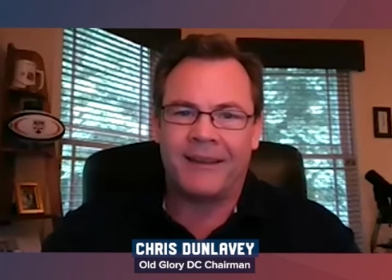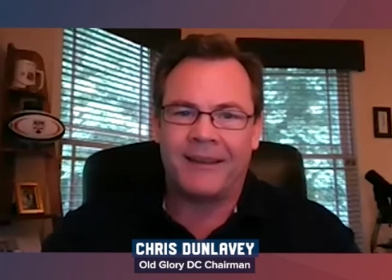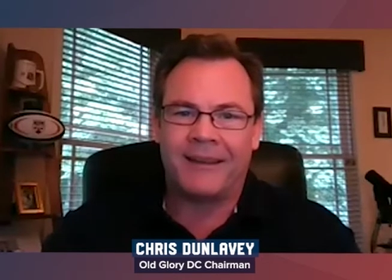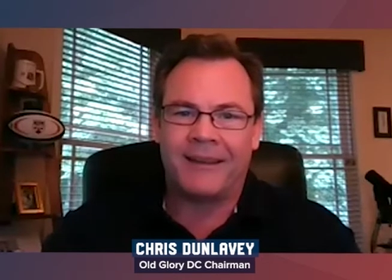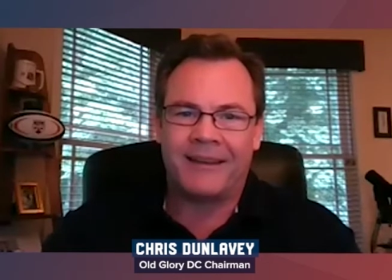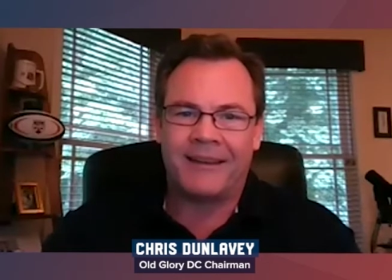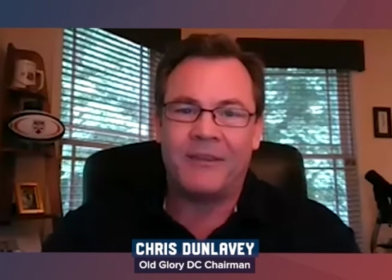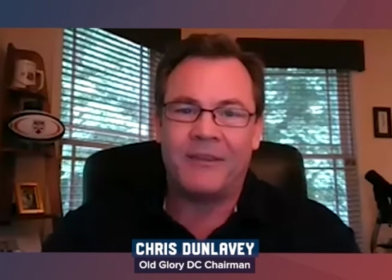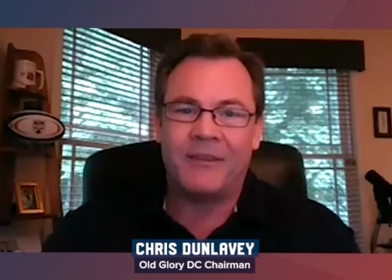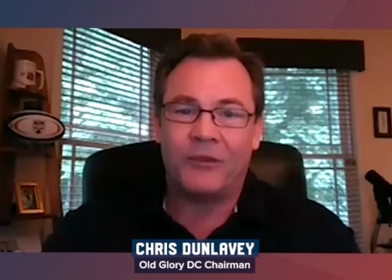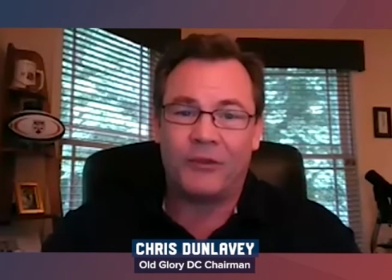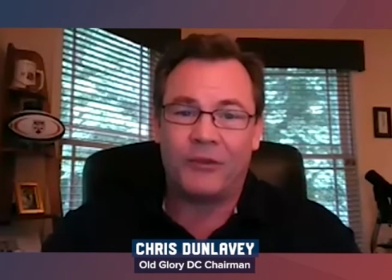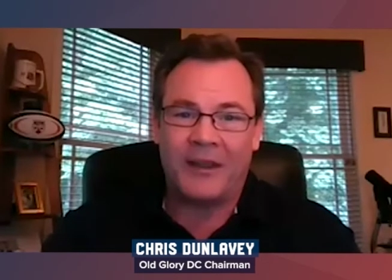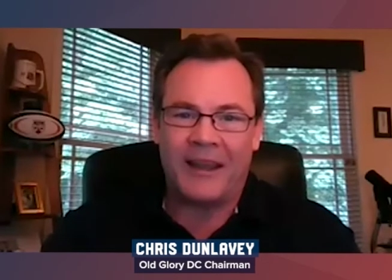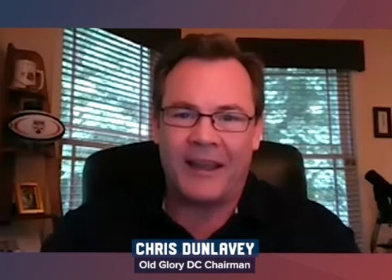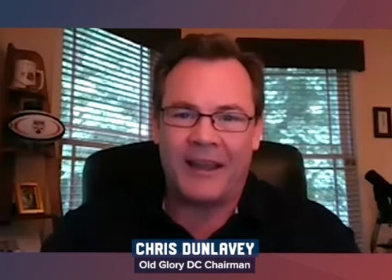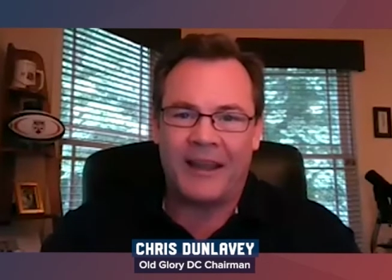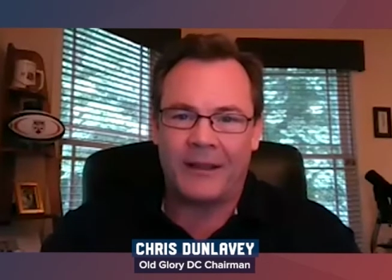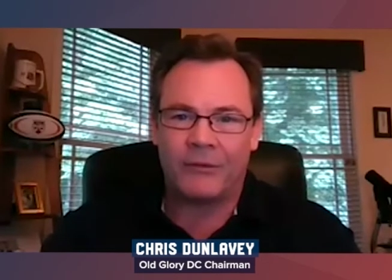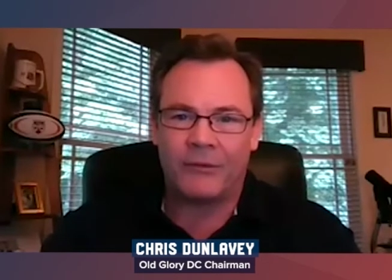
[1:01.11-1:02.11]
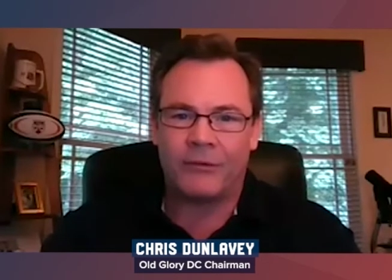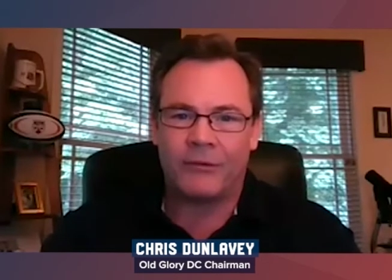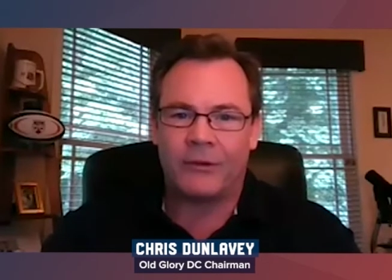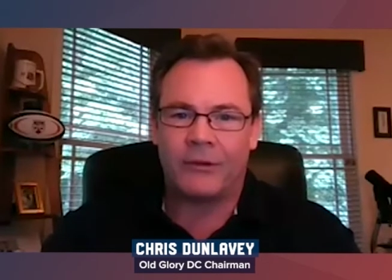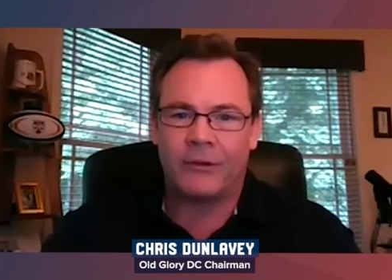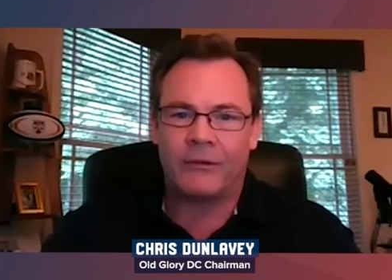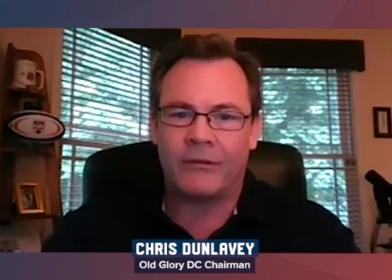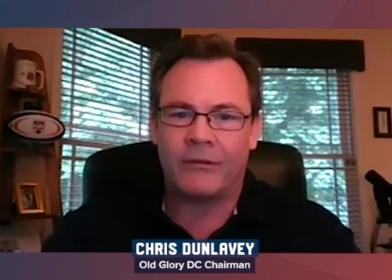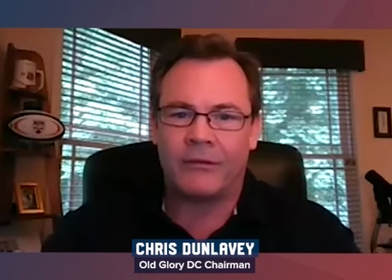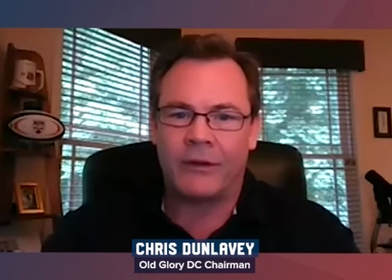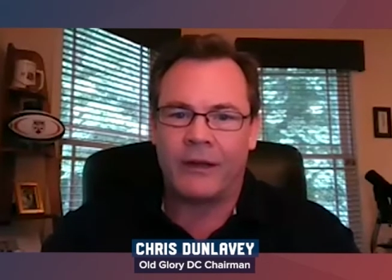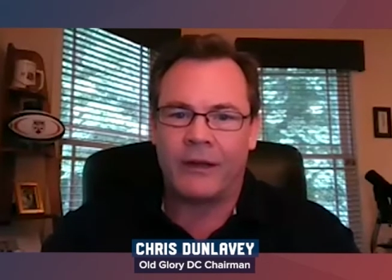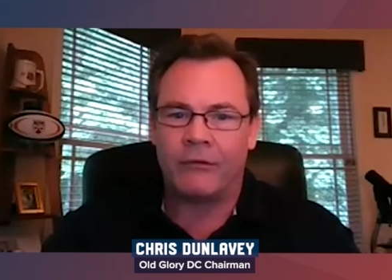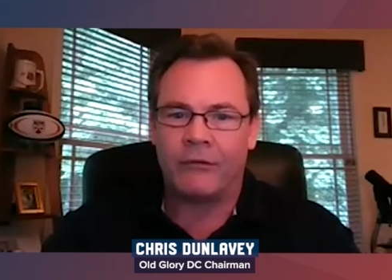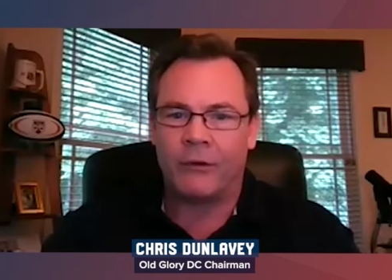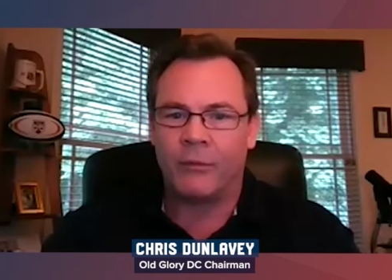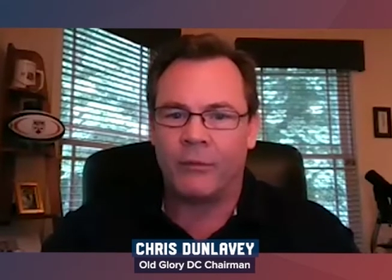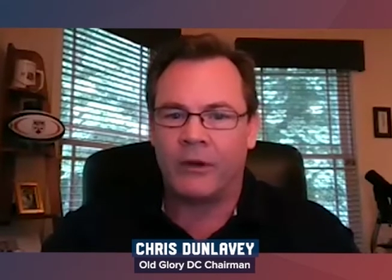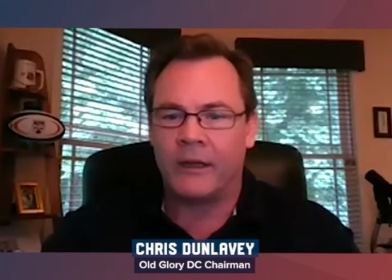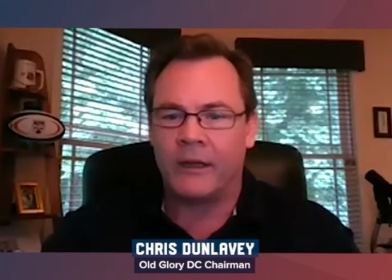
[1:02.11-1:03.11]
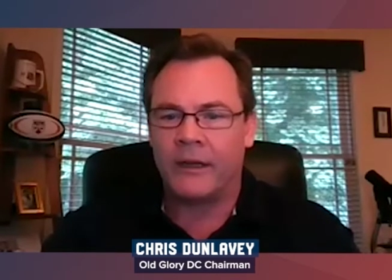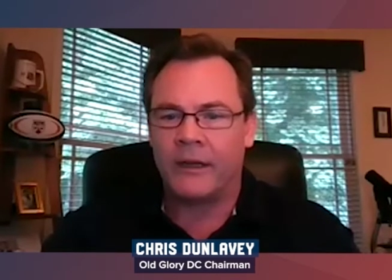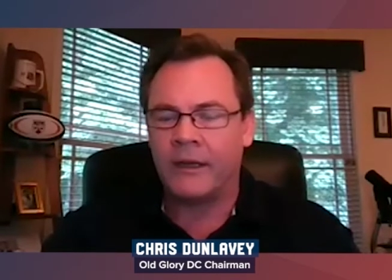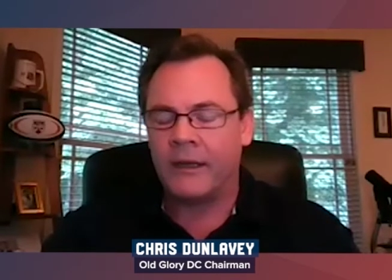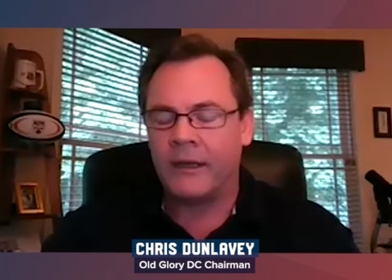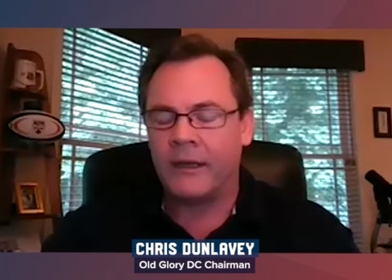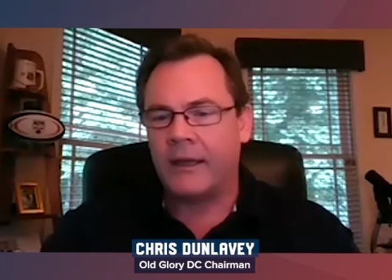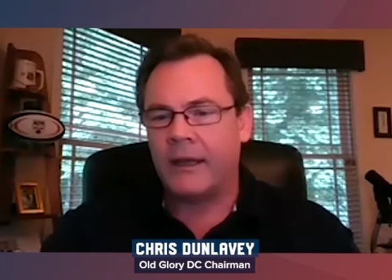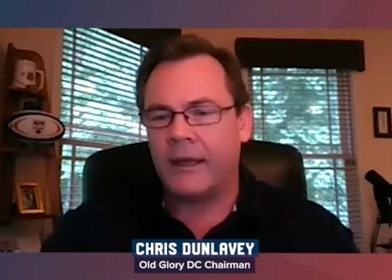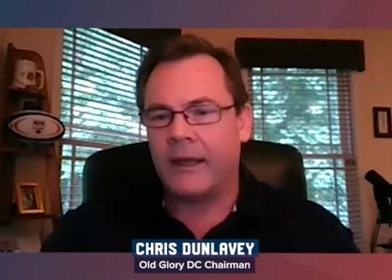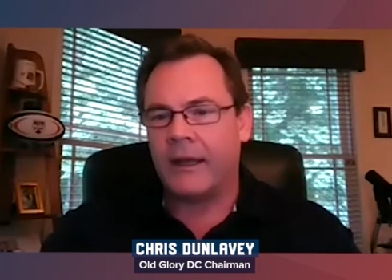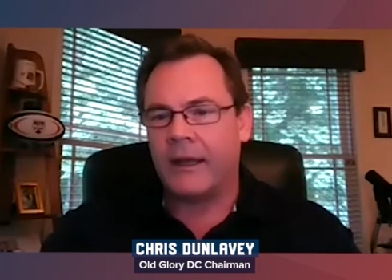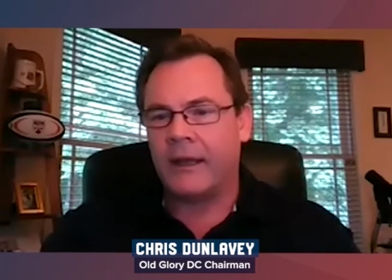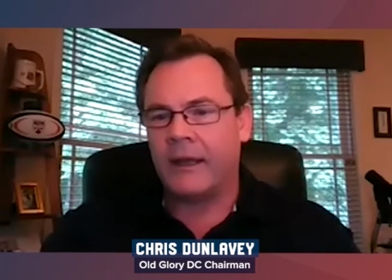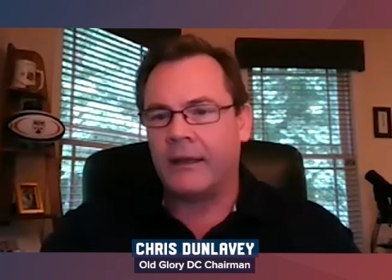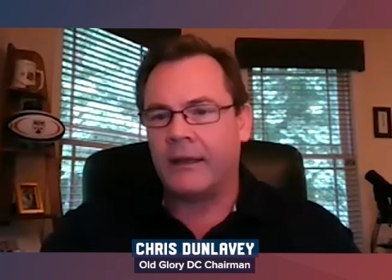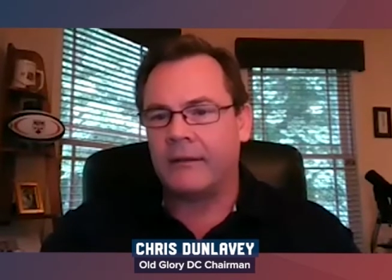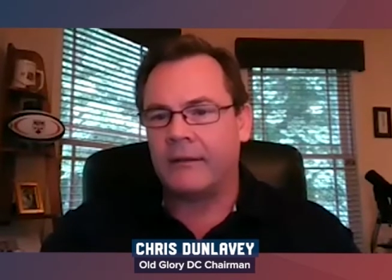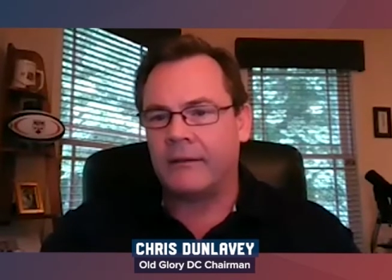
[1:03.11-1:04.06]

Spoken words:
in the stands for everybody. And